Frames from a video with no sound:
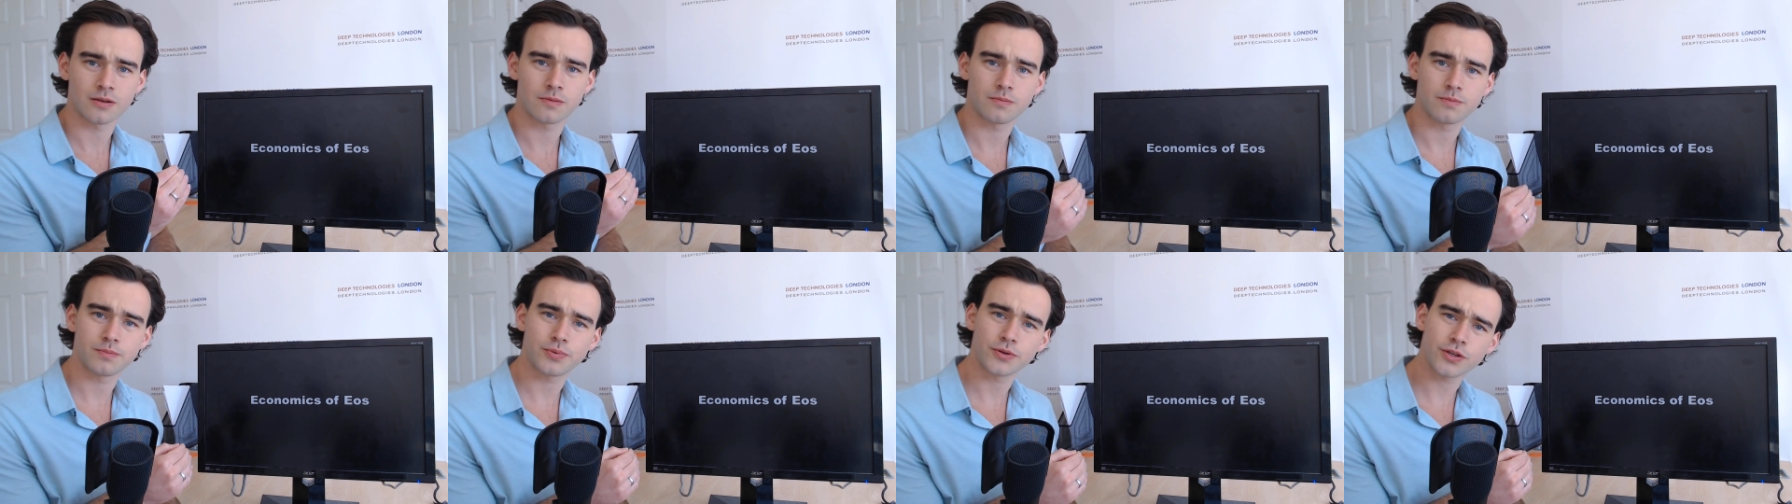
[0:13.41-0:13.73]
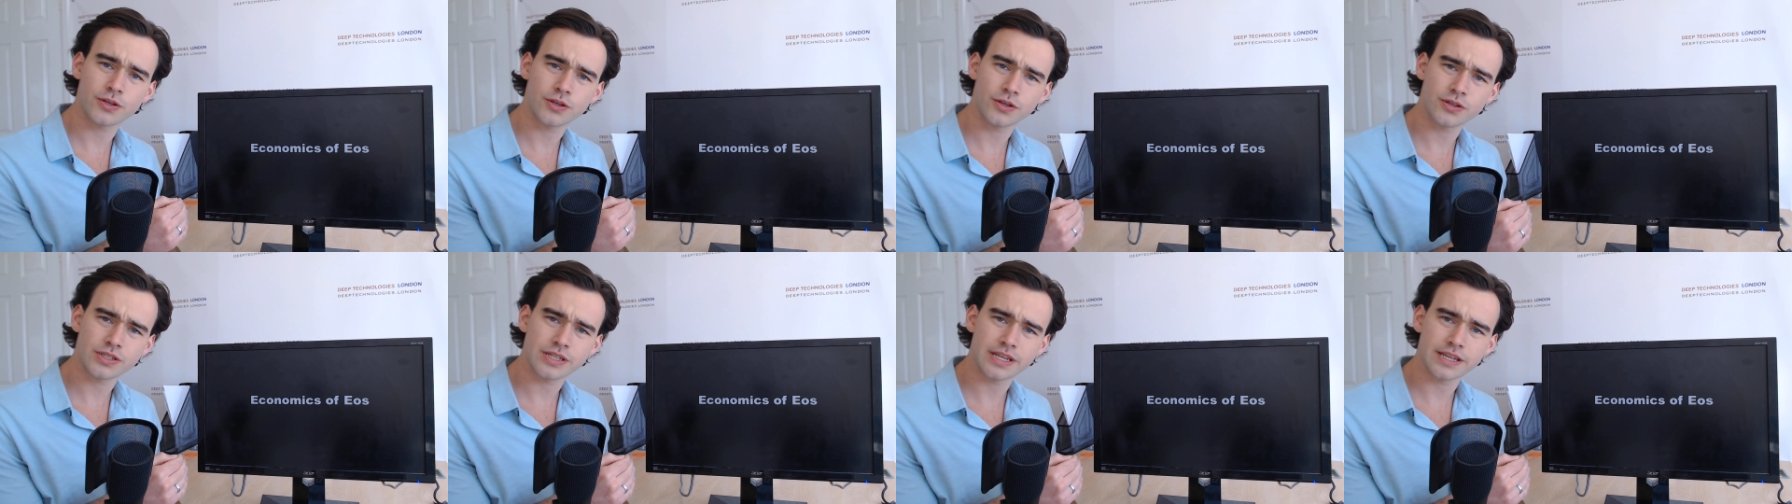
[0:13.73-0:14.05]

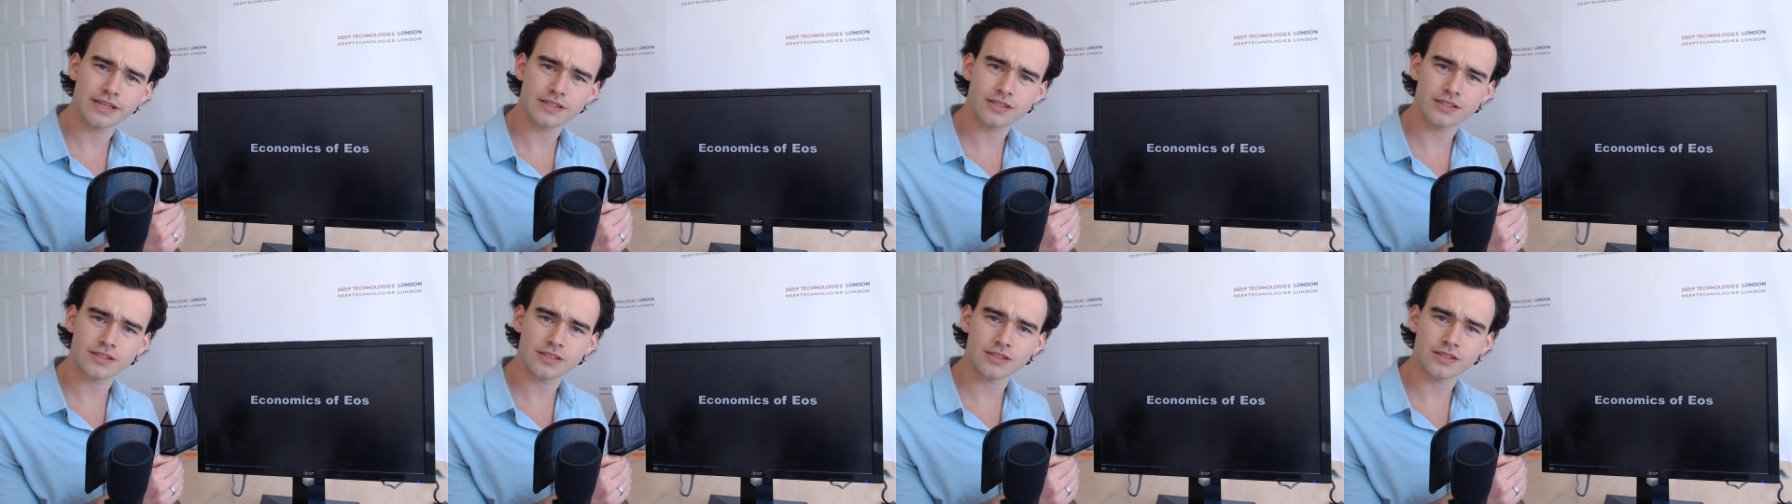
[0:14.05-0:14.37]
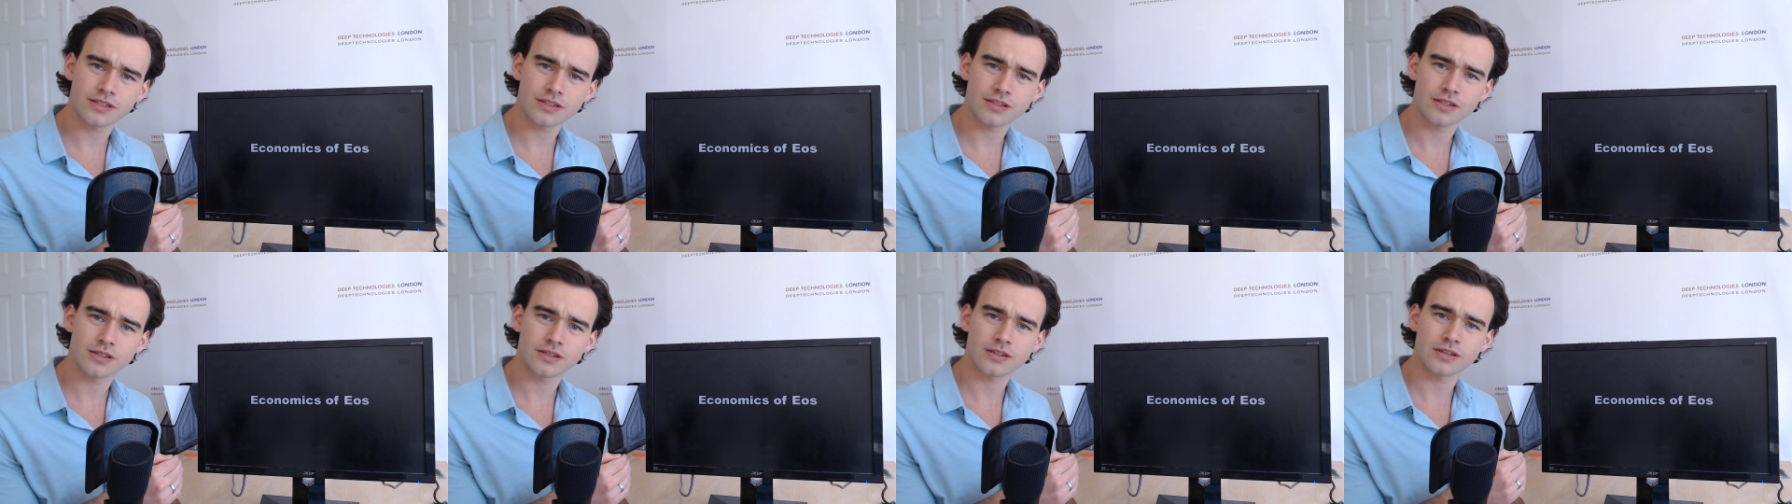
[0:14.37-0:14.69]
because it's
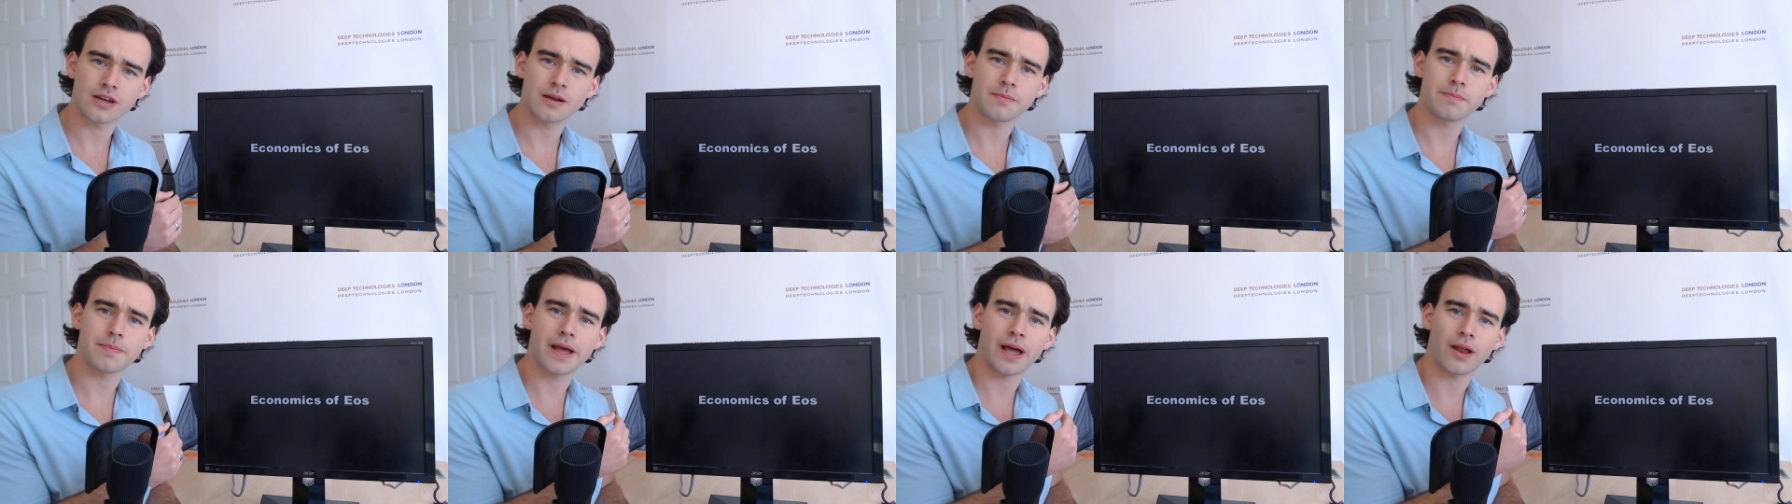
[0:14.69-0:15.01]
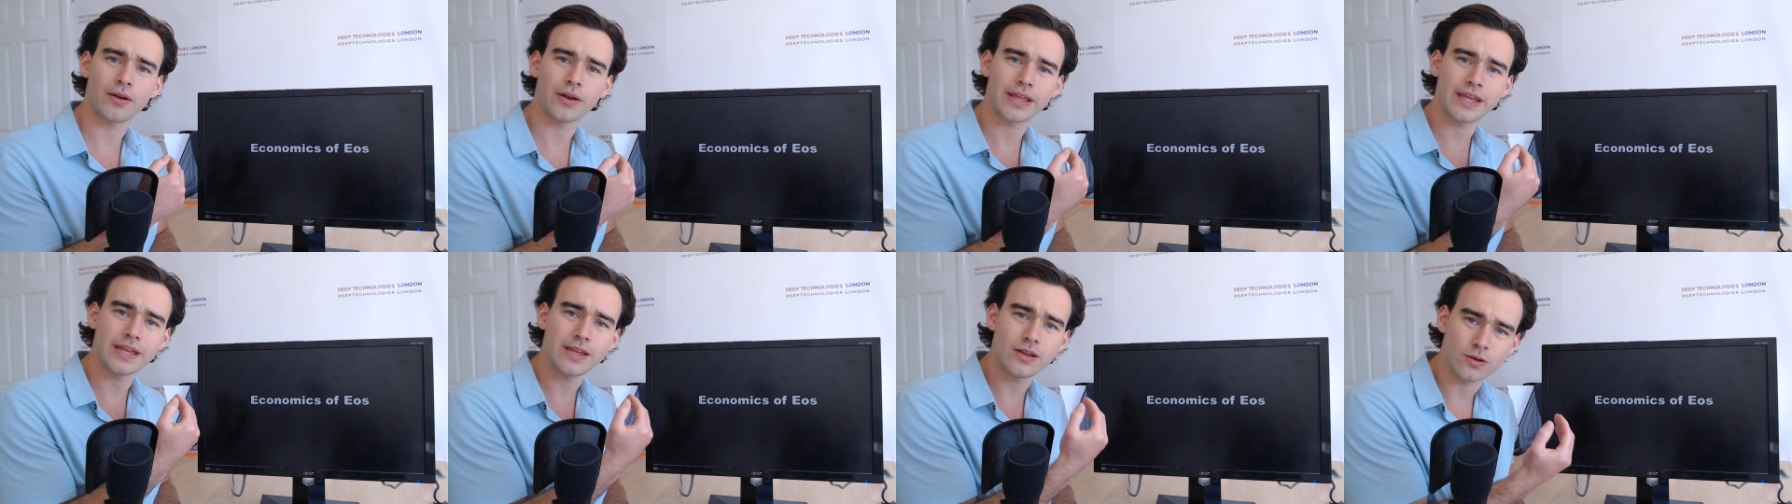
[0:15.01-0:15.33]

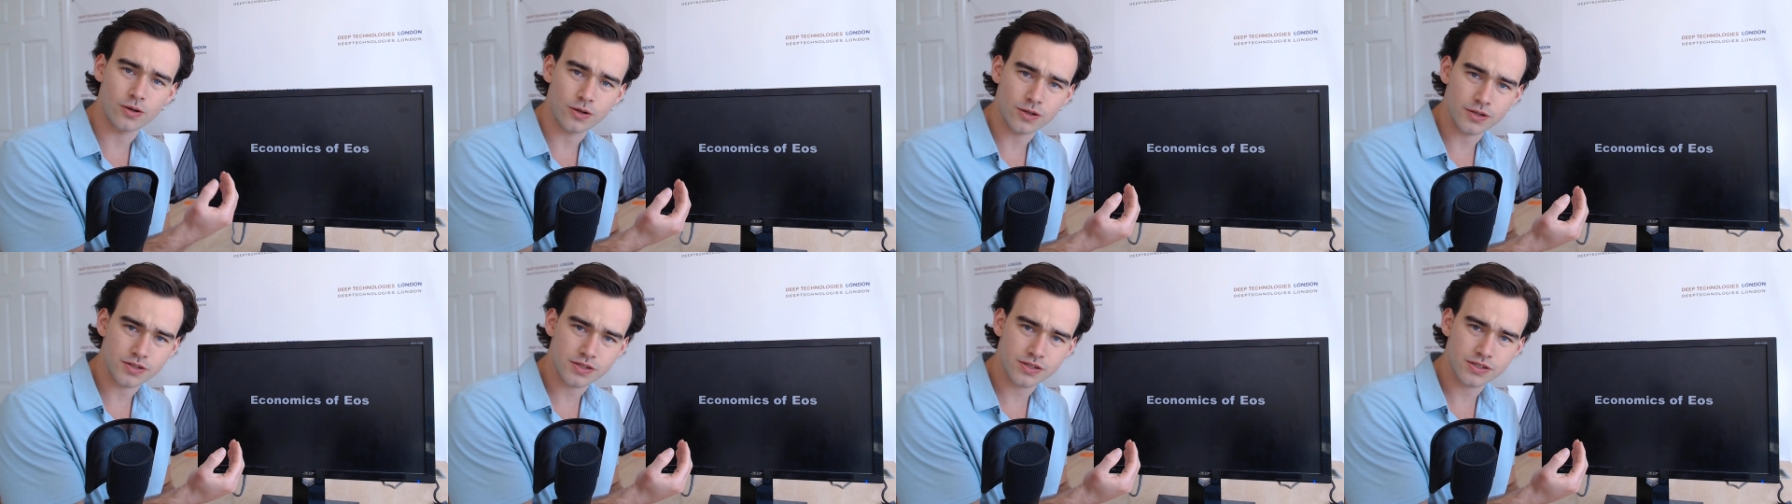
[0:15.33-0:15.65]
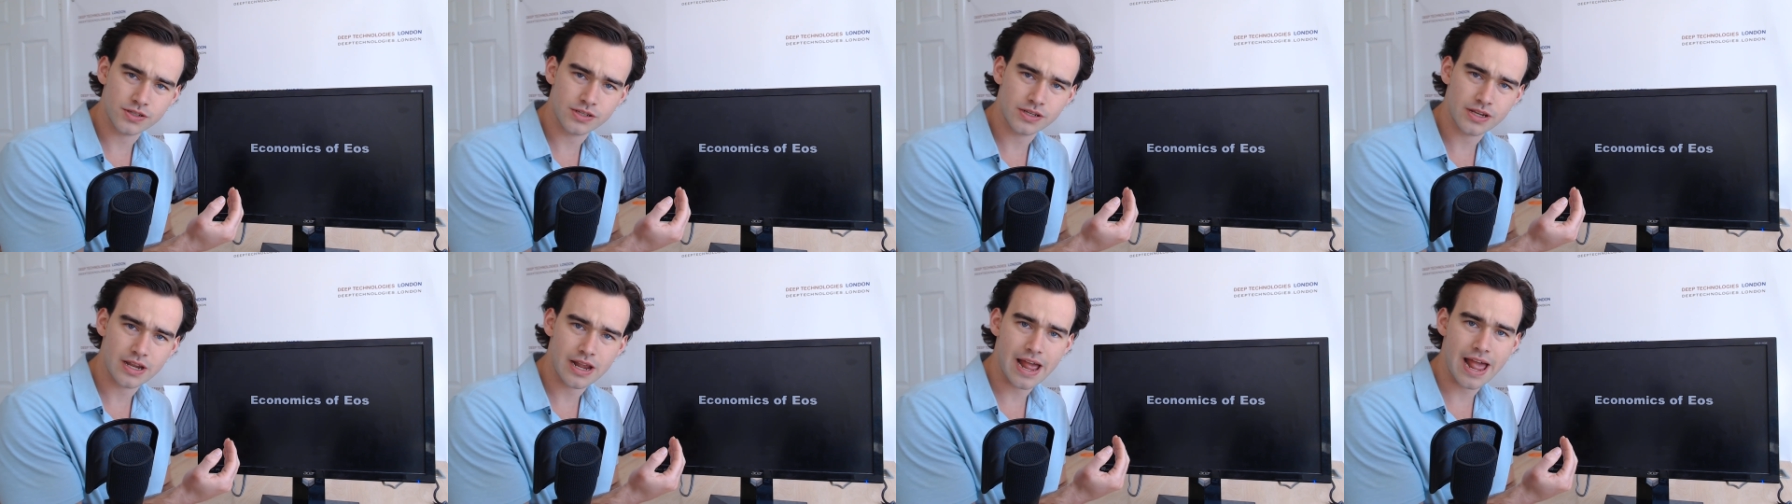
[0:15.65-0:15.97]
about EOS.